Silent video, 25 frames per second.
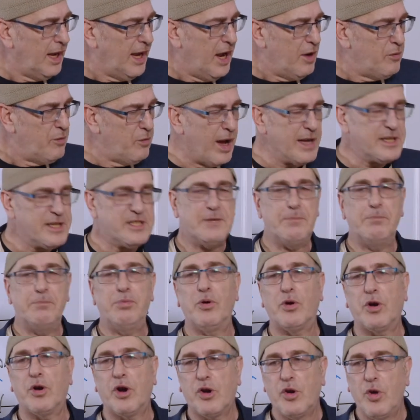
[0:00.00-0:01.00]
writes a
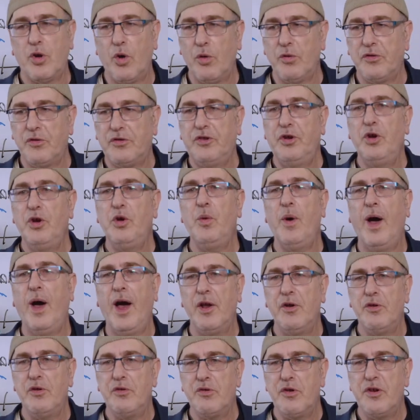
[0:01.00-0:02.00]
book called
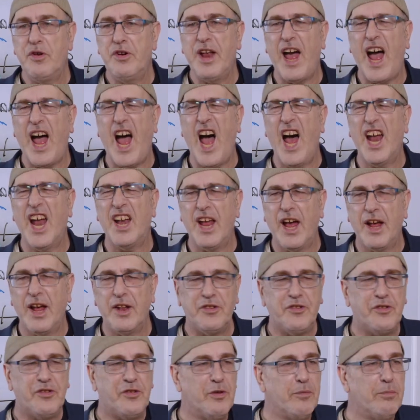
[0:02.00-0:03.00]
200
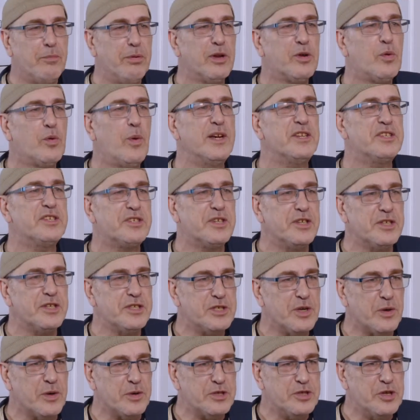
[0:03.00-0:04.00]
Unanswerable
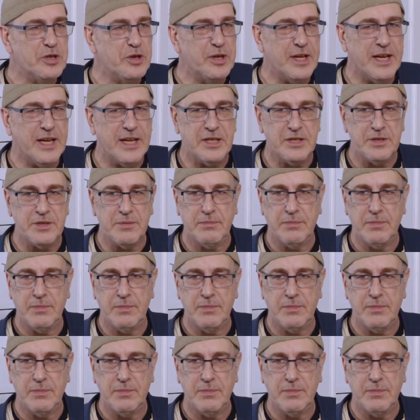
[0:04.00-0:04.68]
Questions on Judaism.